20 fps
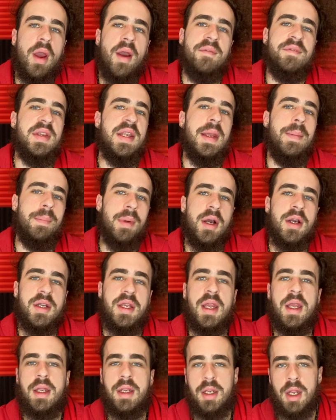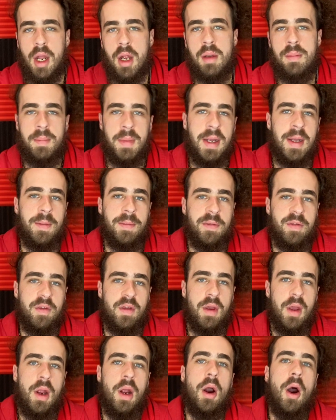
of Debunking Gun Myths.